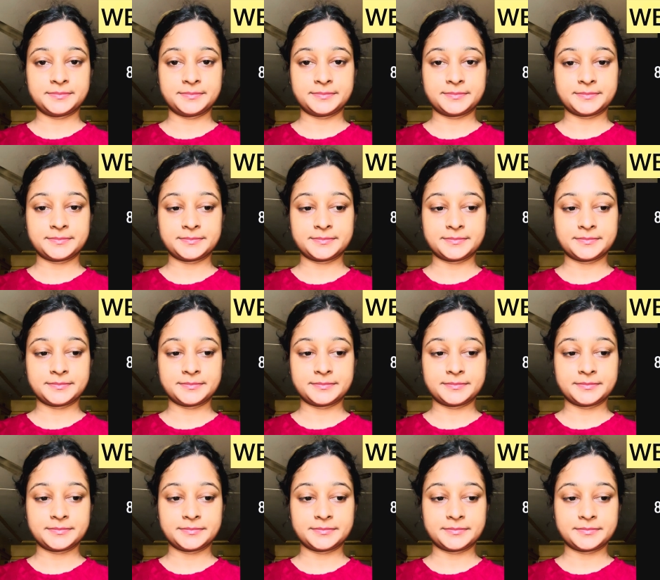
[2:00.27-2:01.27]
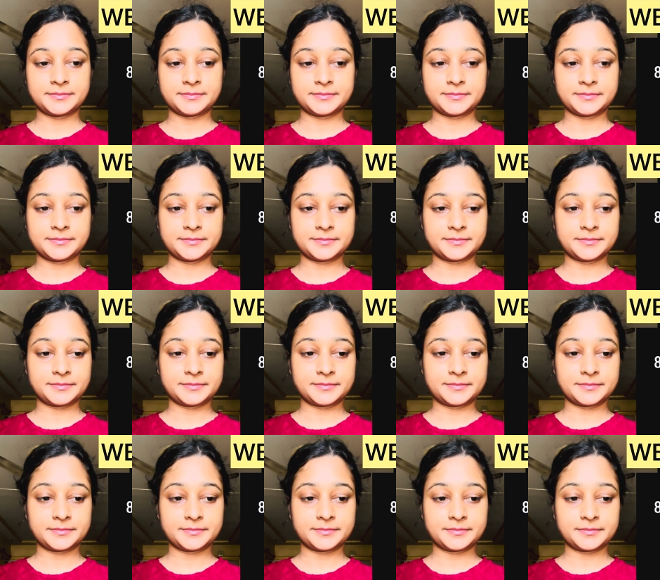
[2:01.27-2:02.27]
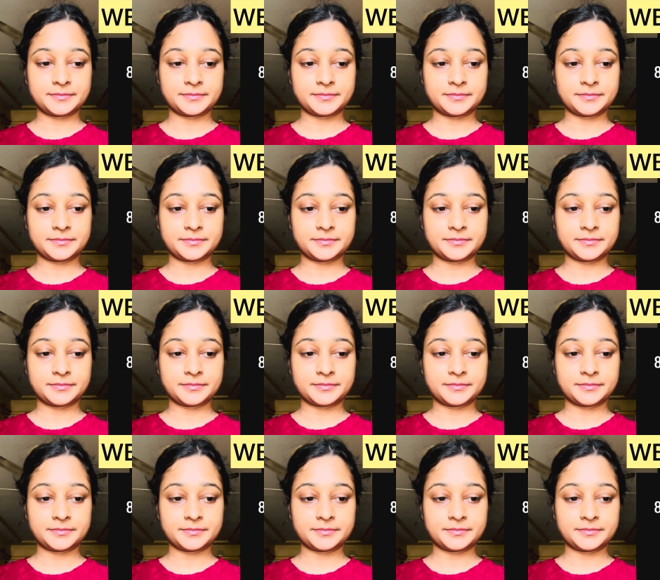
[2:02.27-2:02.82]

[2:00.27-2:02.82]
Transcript: Nothing is said.